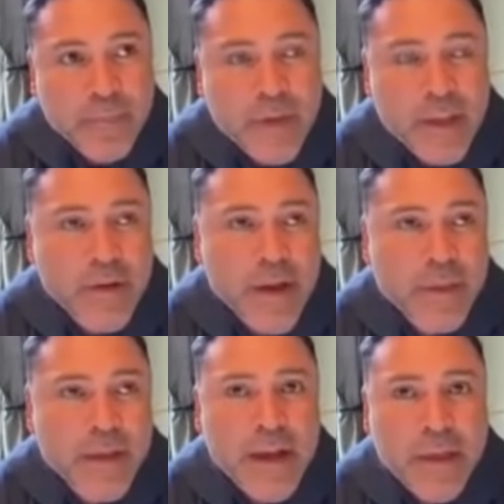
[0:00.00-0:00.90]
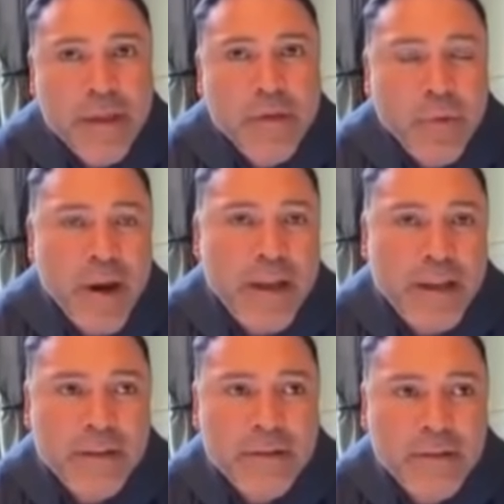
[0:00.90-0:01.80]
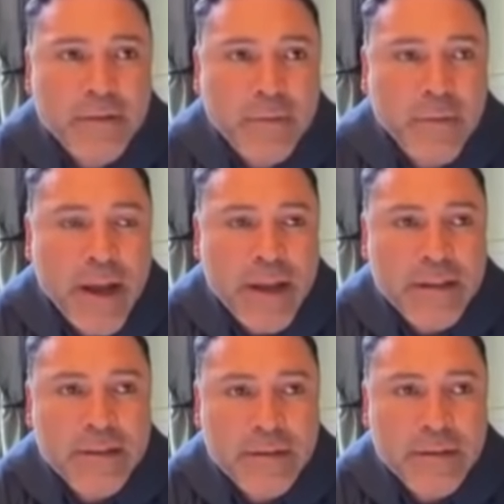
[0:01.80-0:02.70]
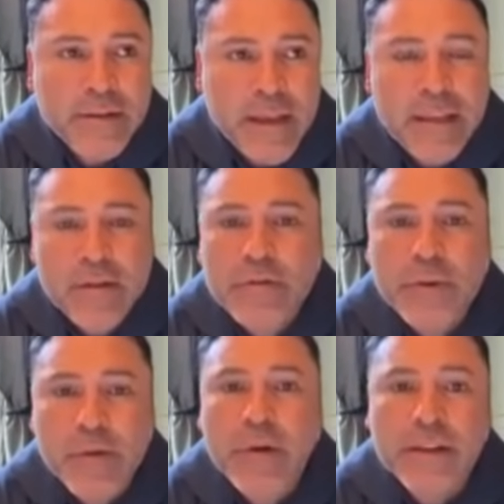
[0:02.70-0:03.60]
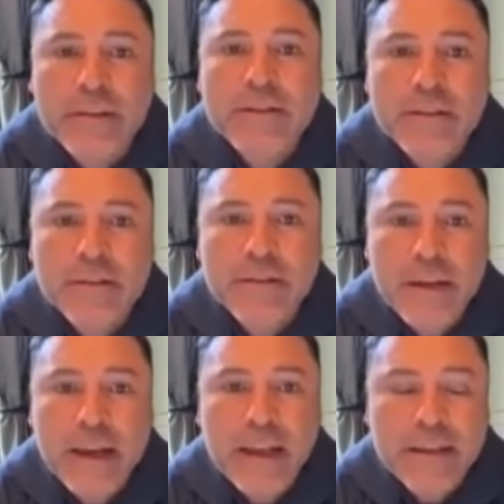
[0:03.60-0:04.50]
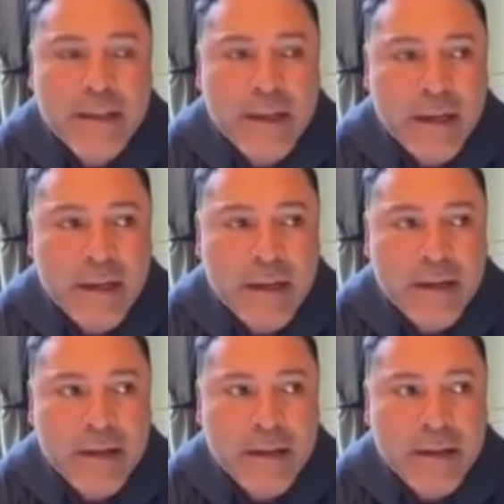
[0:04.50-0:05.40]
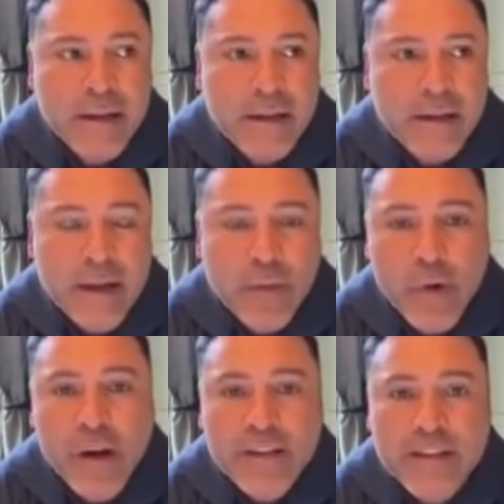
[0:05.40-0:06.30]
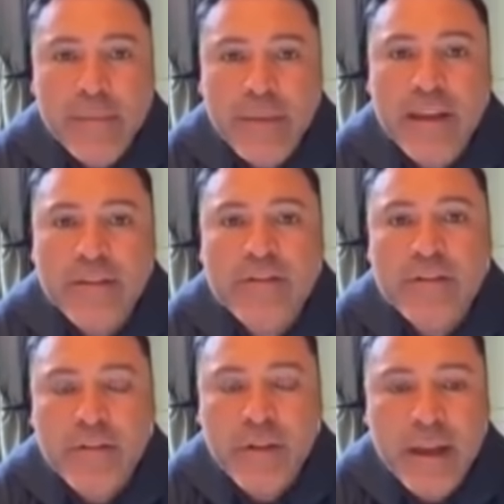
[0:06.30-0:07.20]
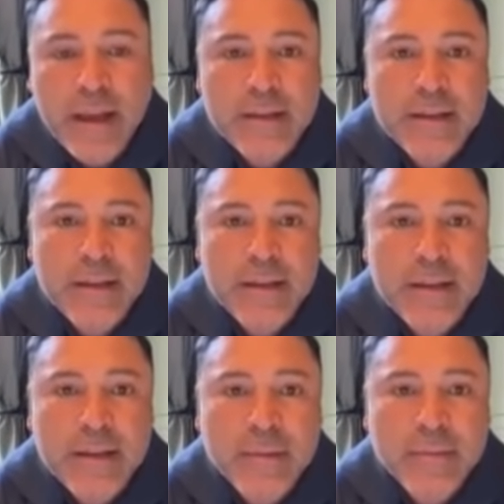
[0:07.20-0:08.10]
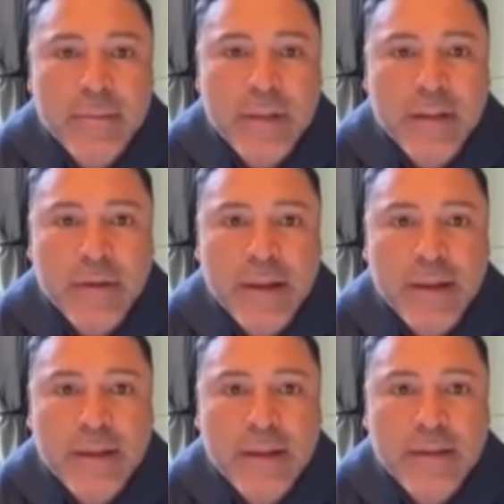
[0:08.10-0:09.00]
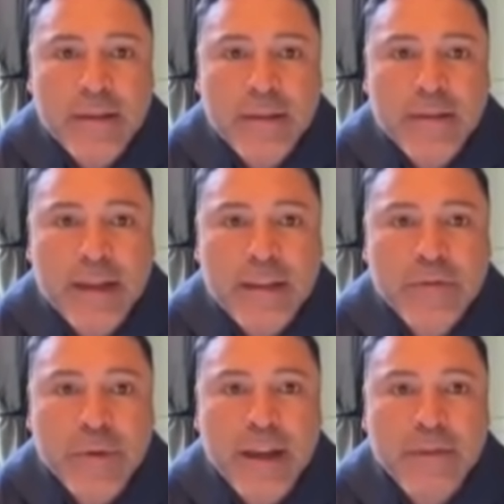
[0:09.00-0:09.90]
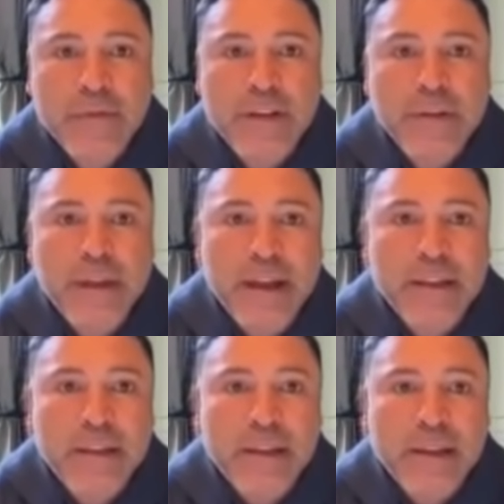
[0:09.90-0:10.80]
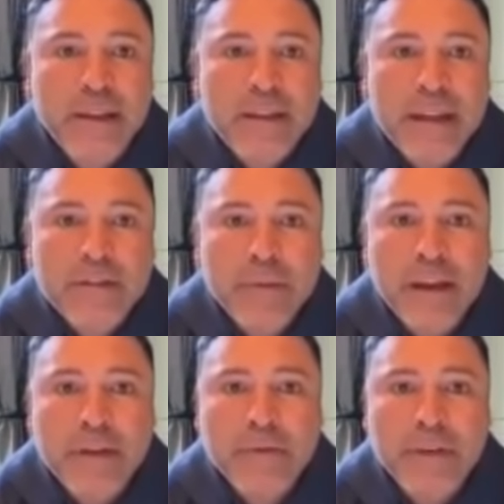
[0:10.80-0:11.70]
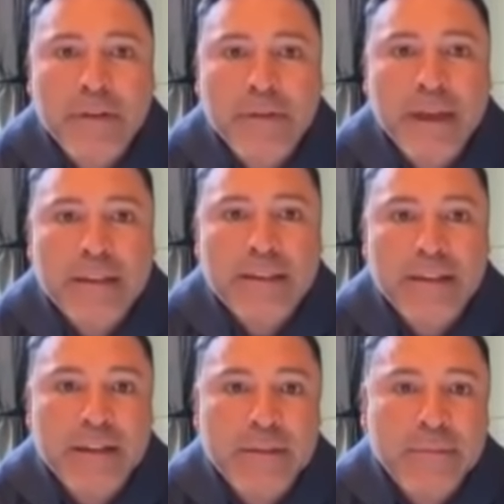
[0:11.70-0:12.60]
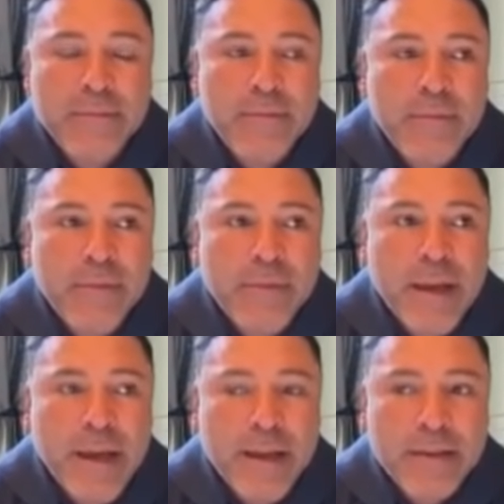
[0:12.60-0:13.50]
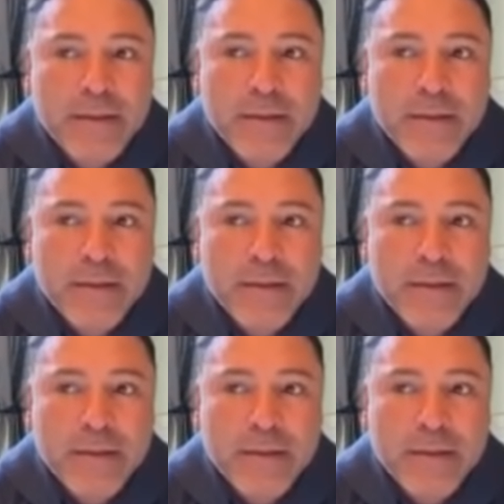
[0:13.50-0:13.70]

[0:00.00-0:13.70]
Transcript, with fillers: you know, I think, I think Ryan, Ryan, he knows what he wants. And, uh, and we're on the same page. And, uh, um, you know, that, that's why I feel that, that's why I feel that, um, that,